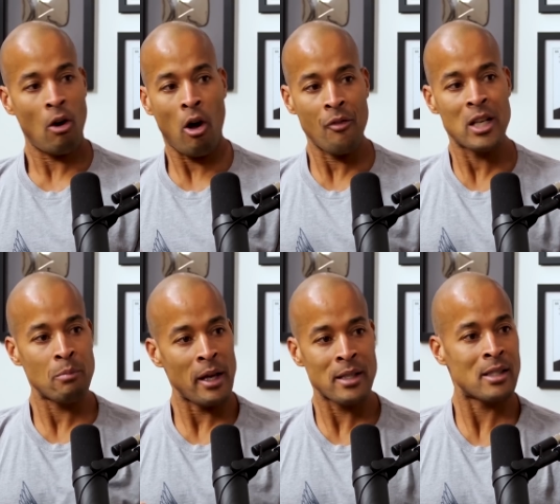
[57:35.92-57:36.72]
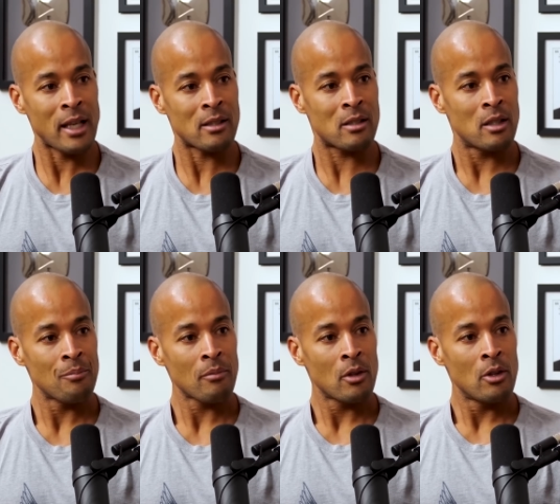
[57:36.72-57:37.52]
All this makes sense.
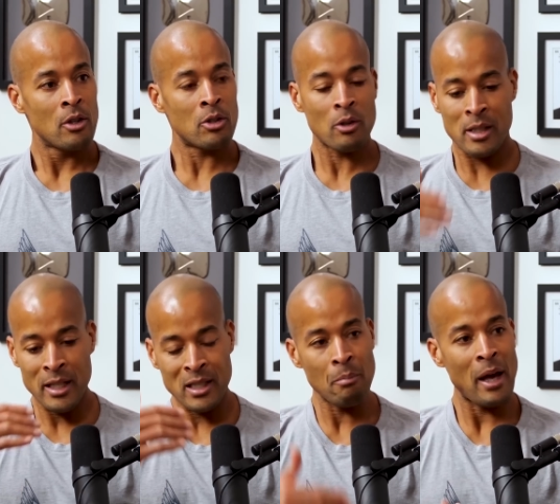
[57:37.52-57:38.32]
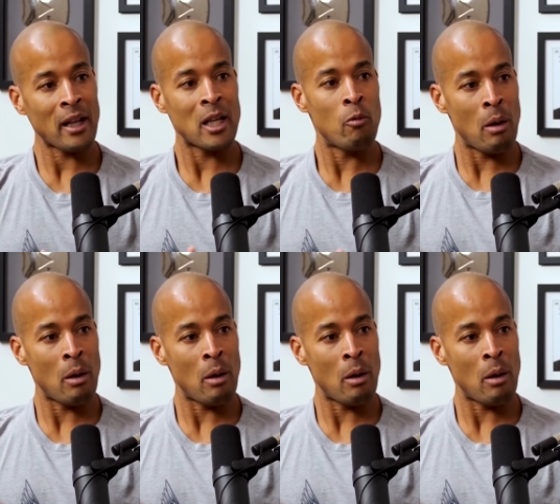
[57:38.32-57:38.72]
So, systematically,